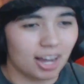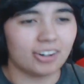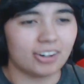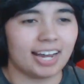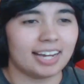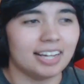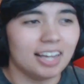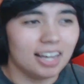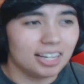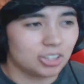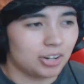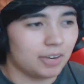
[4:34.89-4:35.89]
Okay,
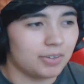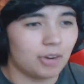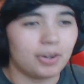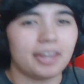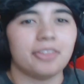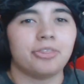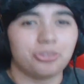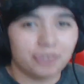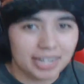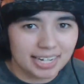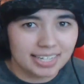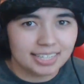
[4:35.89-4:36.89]
so here we go. In
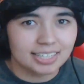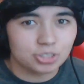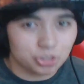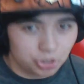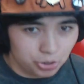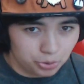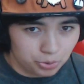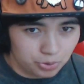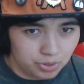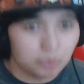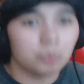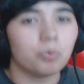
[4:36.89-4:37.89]
three, two,
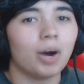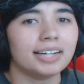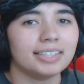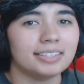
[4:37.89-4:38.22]
one,